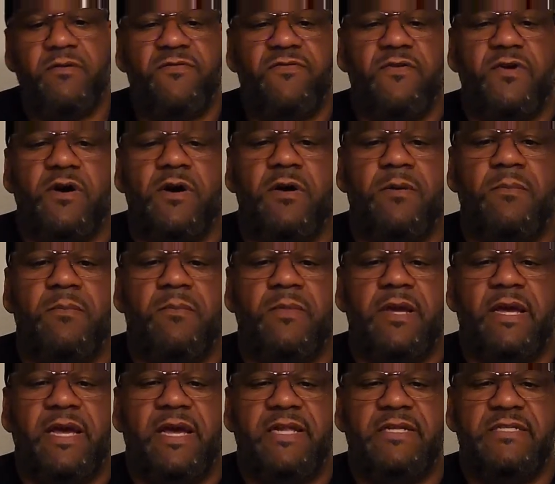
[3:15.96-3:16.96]
from
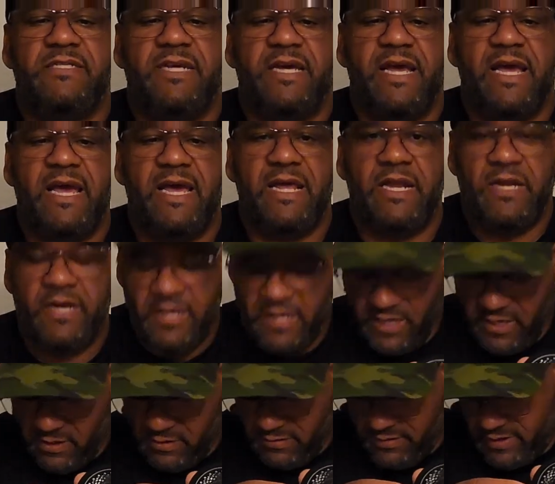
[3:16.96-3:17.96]
end to end
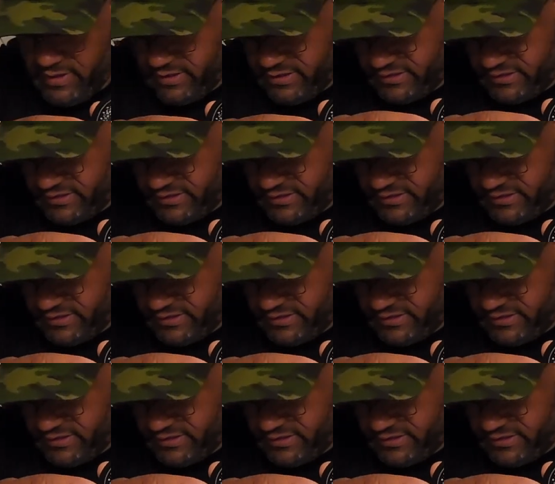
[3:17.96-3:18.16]
here, what you're